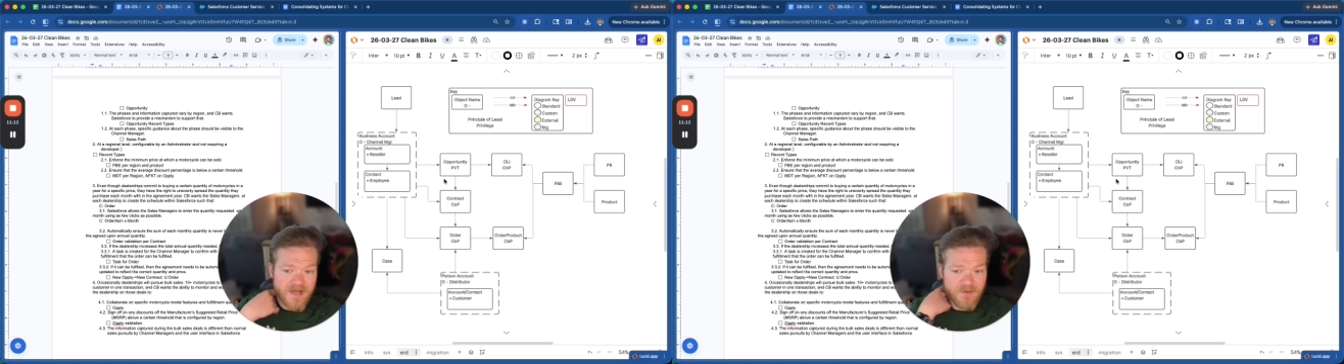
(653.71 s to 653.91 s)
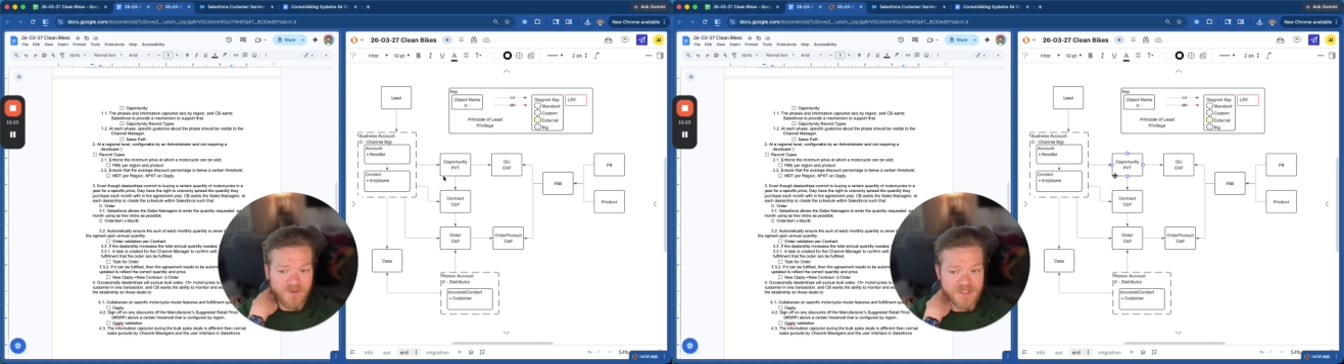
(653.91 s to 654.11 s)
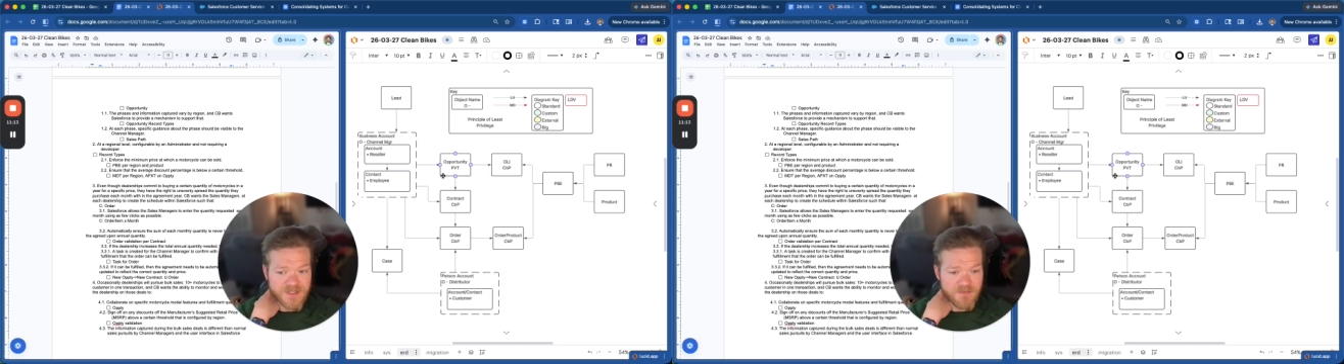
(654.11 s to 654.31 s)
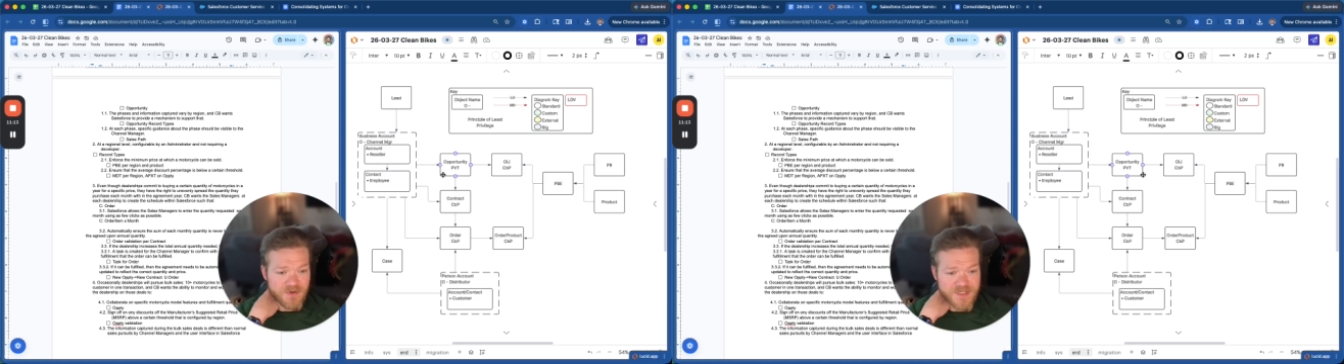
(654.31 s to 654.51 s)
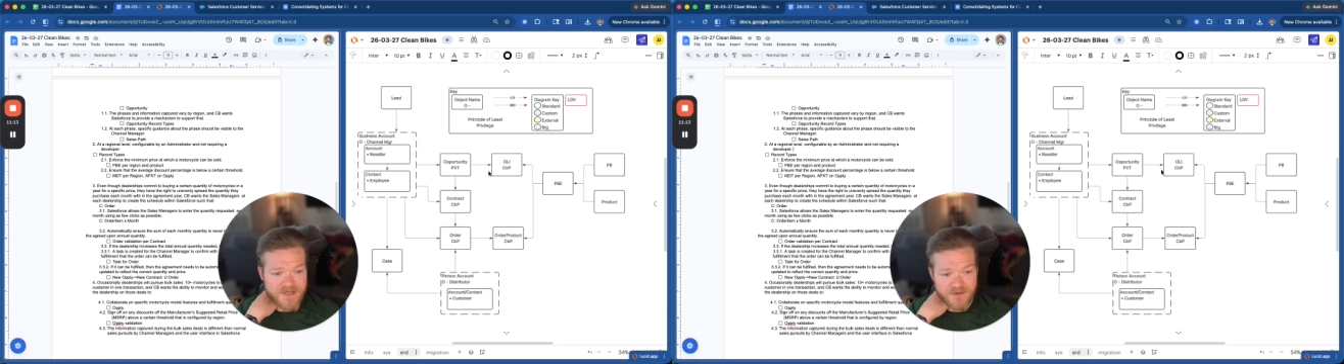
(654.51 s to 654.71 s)
at which the
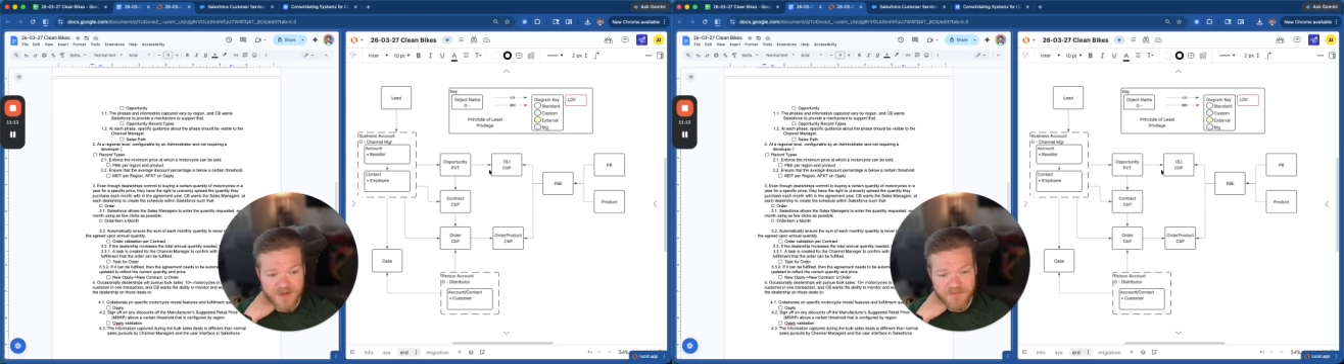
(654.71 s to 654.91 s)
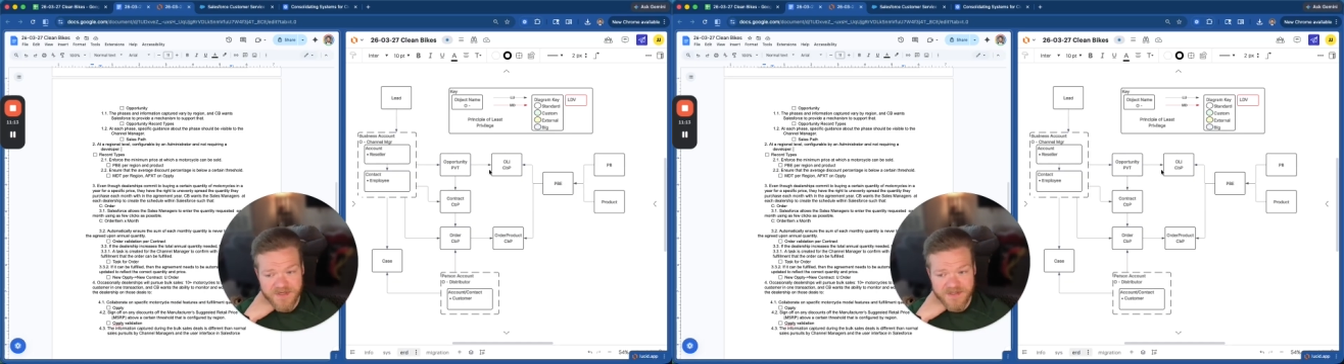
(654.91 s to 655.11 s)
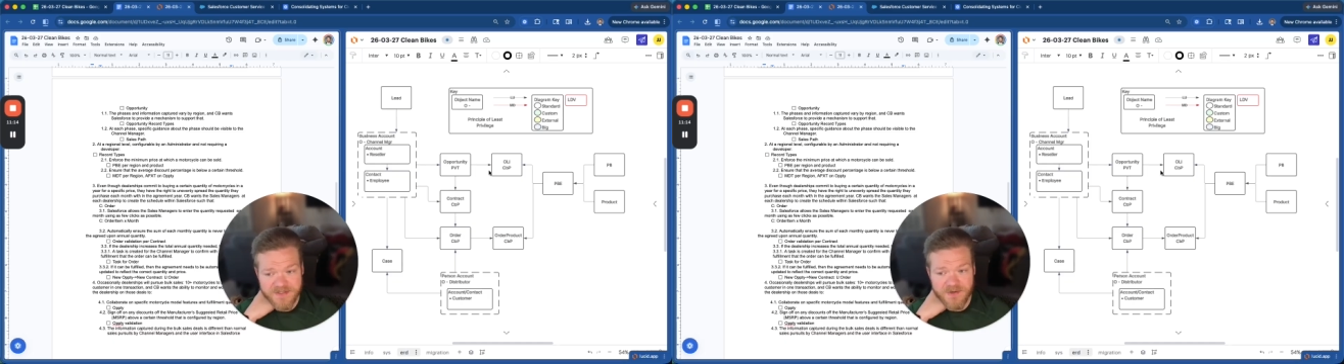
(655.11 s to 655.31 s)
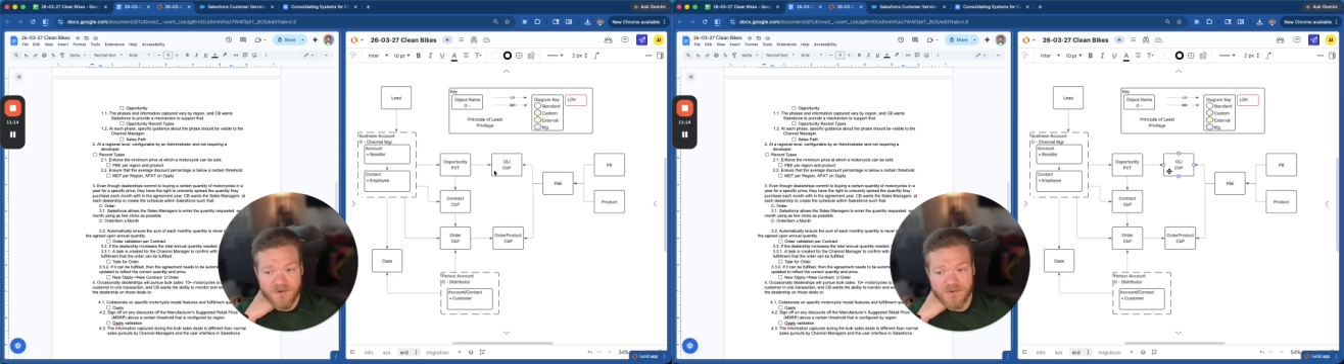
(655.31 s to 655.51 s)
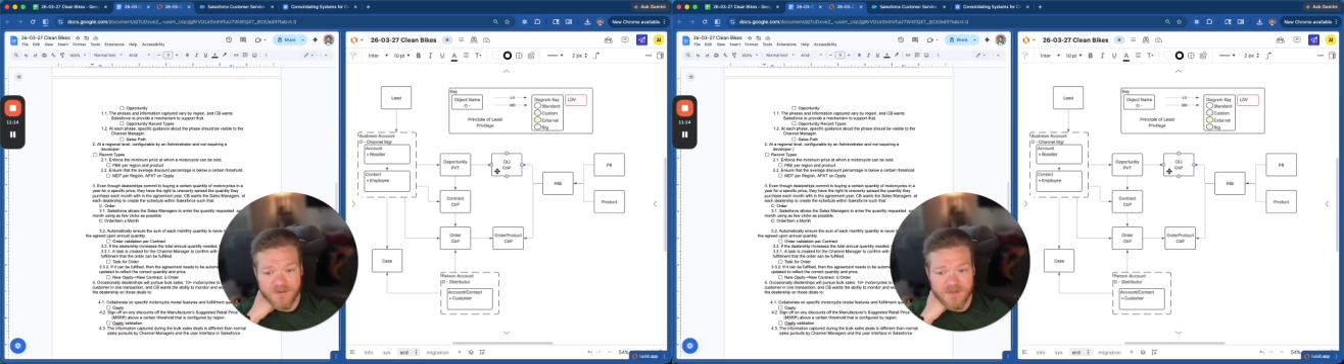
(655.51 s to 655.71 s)
motorcycle can be
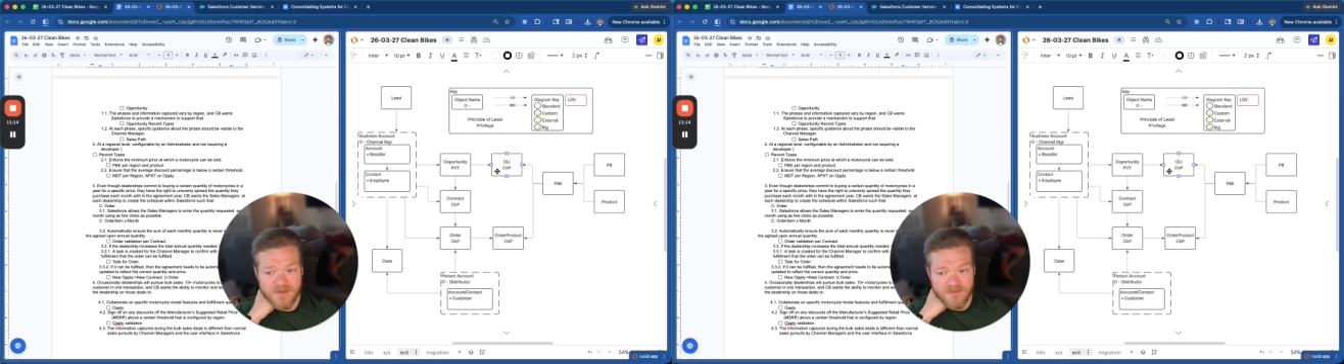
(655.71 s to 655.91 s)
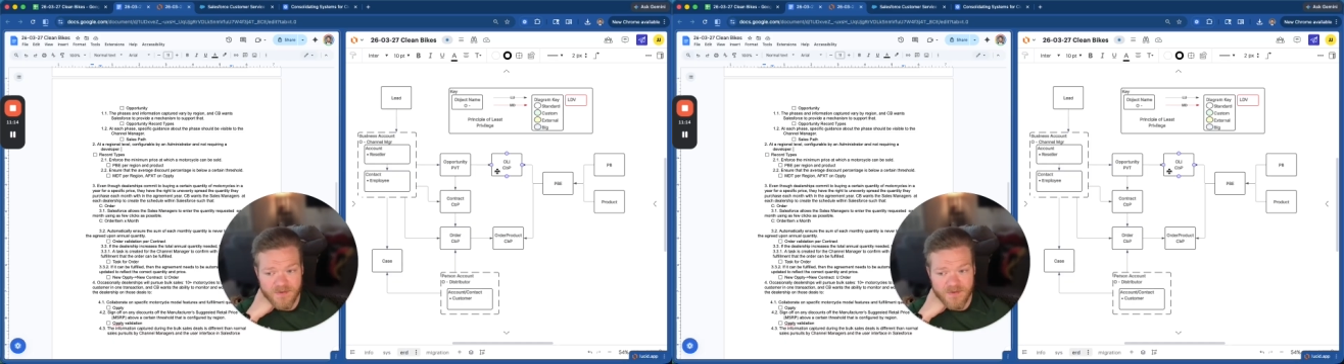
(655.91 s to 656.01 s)
sold,